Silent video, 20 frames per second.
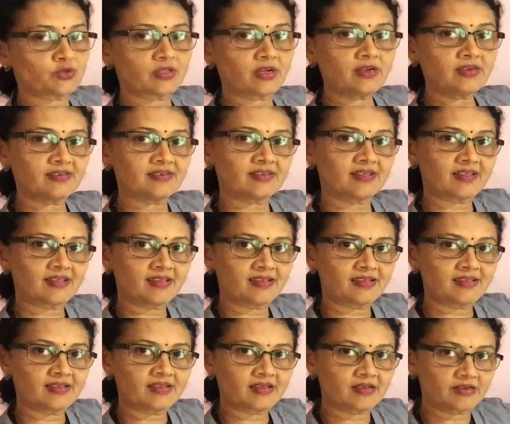to the
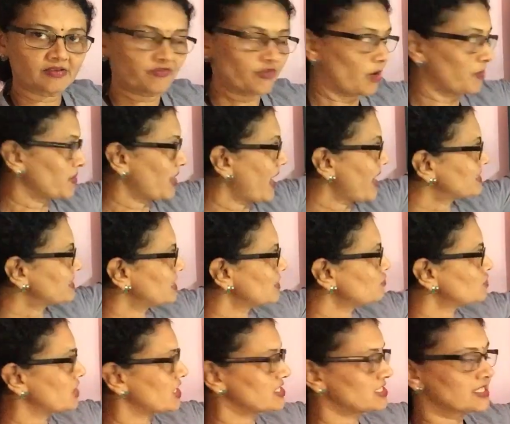from the
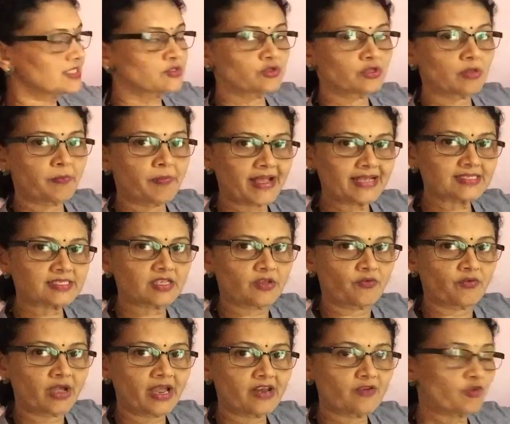active changes to the
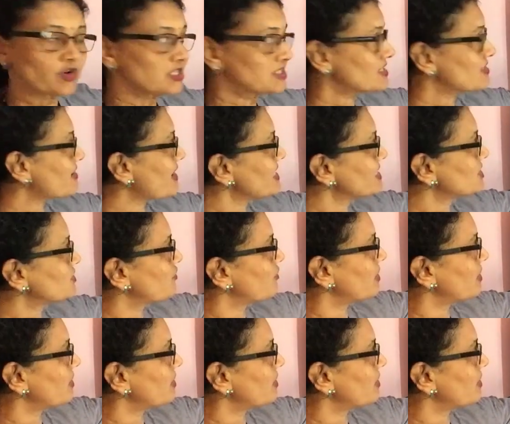passive, and what is the right